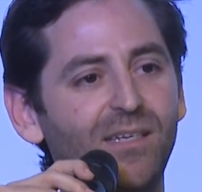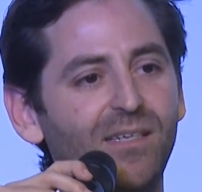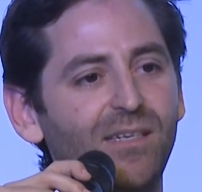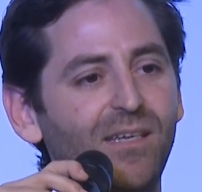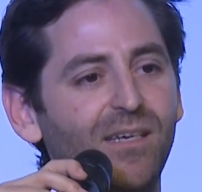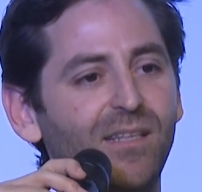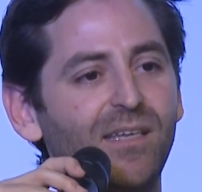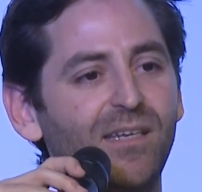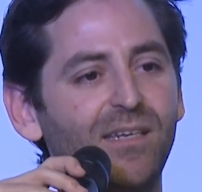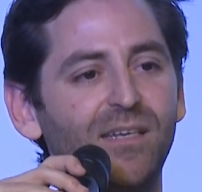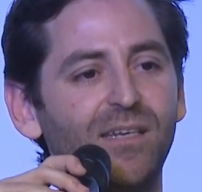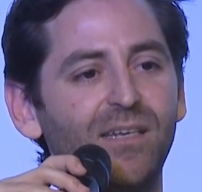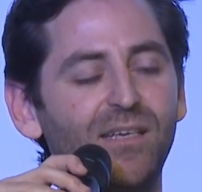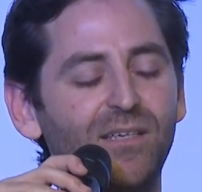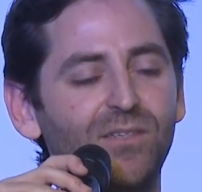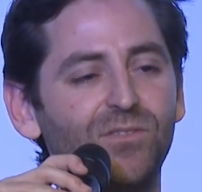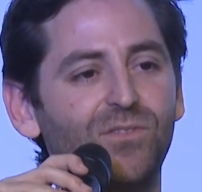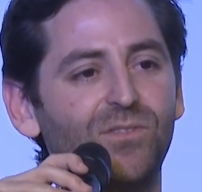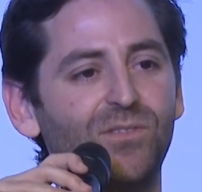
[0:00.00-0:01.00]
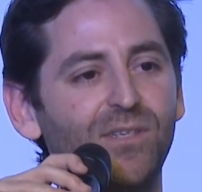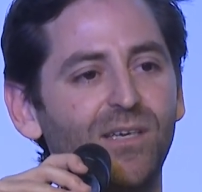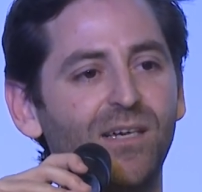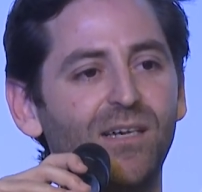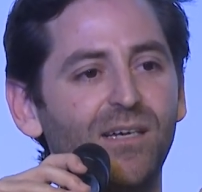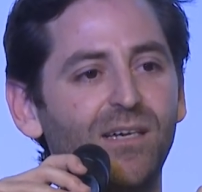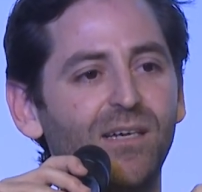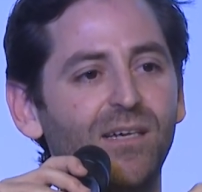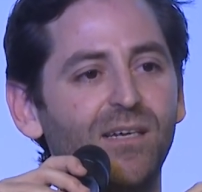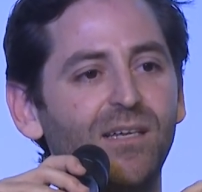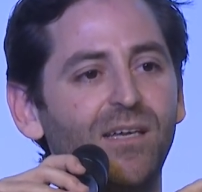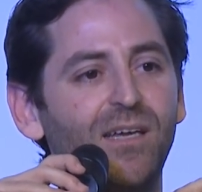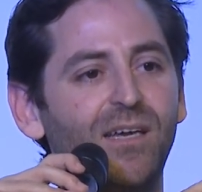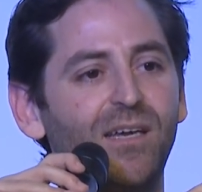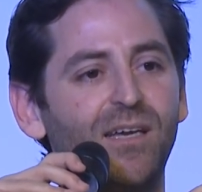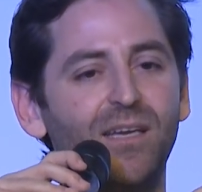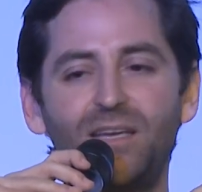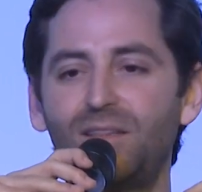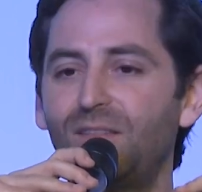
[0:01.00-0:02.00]
India than it is
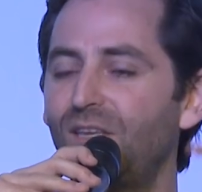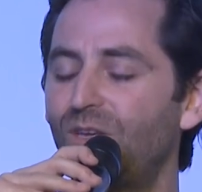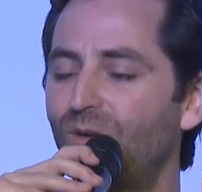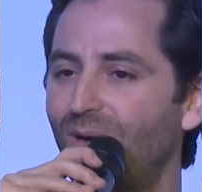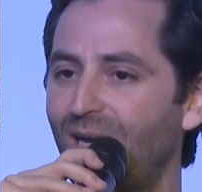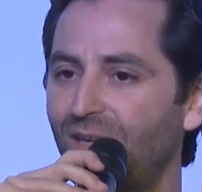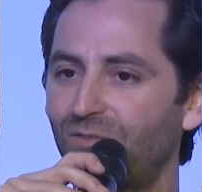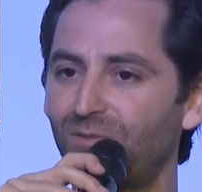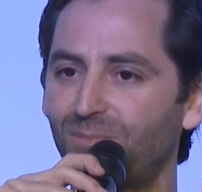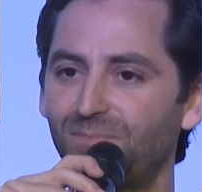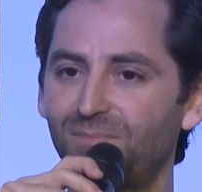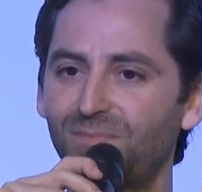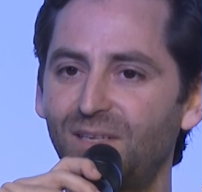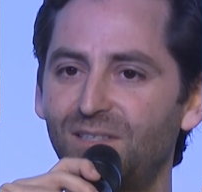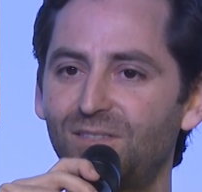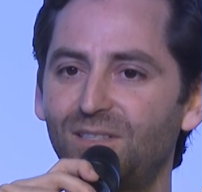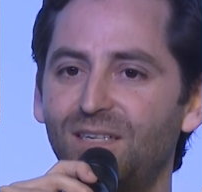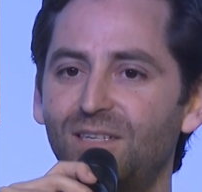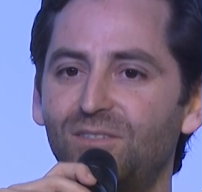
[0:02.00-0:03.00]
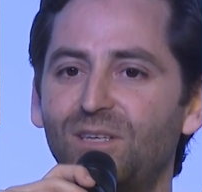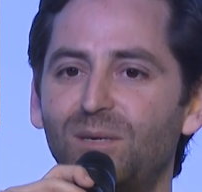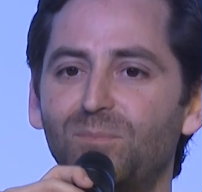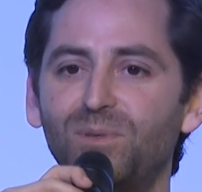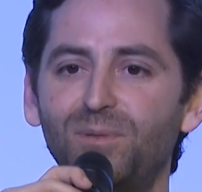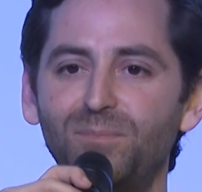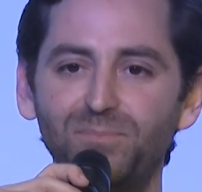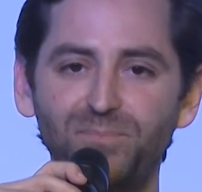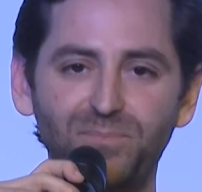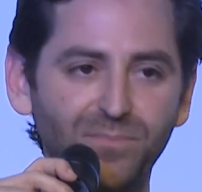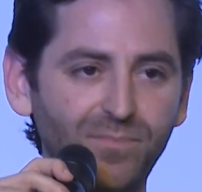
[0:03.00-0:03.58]
in the US, as an example.